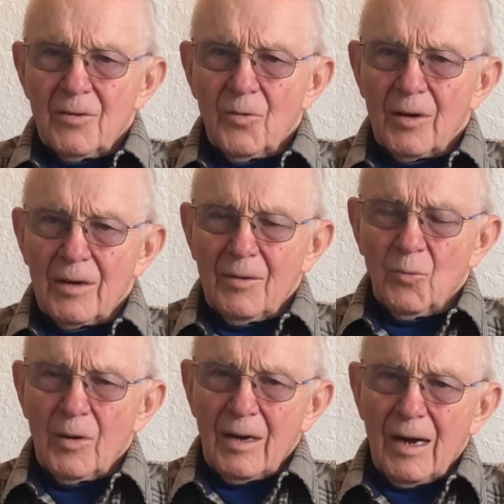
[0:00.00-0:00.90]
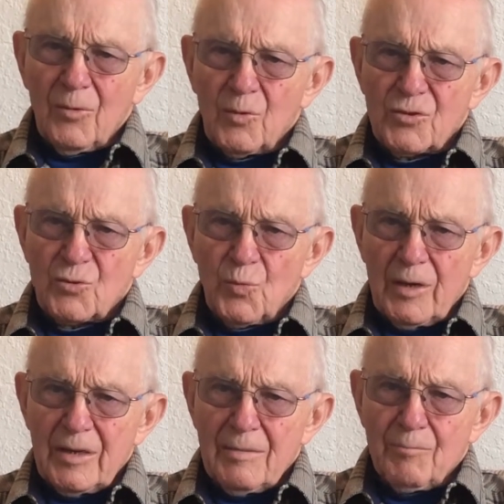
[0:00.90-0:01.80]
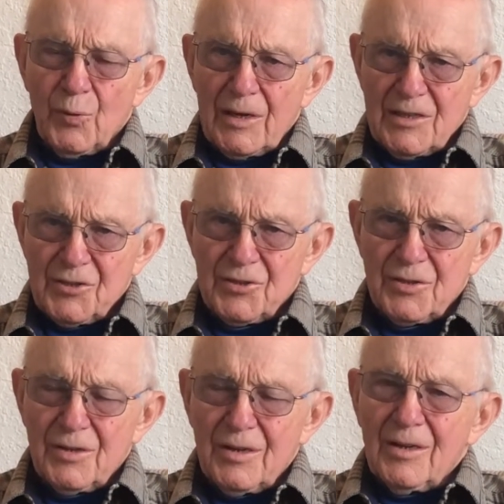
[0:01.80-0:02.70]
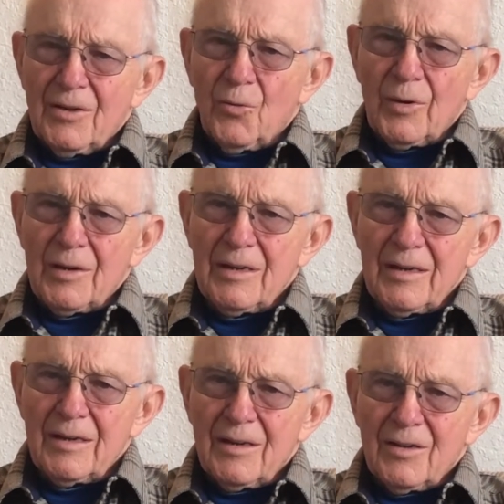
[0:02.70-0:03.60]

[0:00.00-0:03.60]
where I was really impressed when he